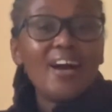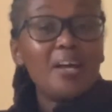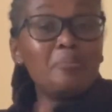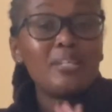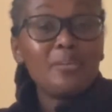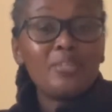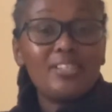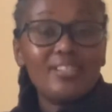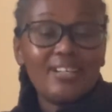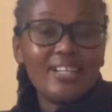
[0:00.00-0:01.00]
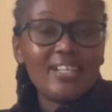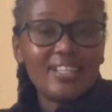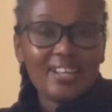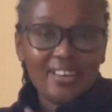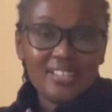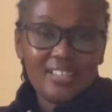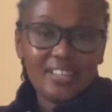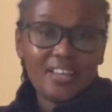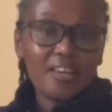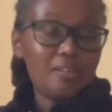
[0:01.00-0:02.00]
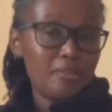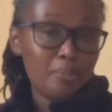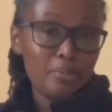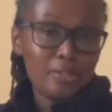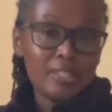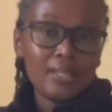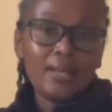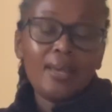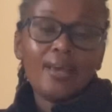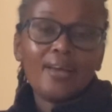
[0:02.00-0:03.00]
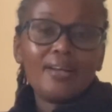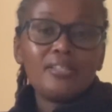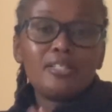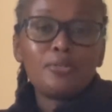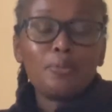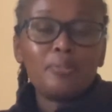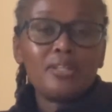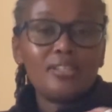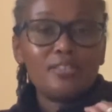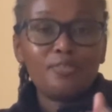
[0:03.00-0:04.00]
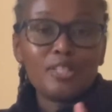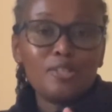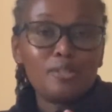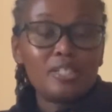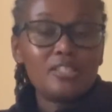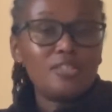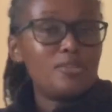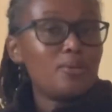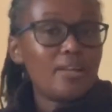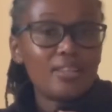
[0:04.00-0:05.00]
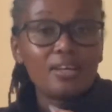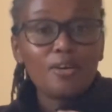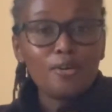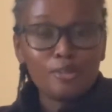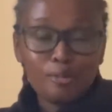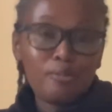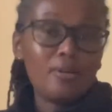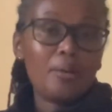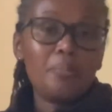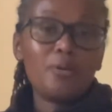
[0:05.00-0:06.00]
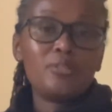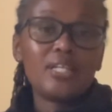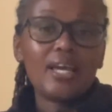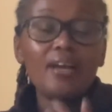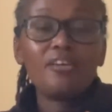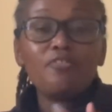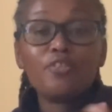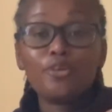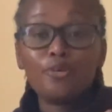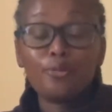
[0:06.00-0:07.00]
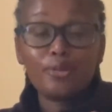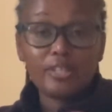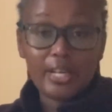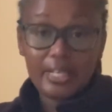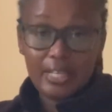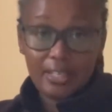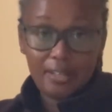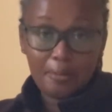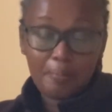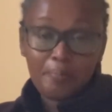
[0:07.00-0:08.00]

I am done with cleaning the riding gear and the boots. And I just hope that this video teaches you a thing or two about caring for your own riding gear.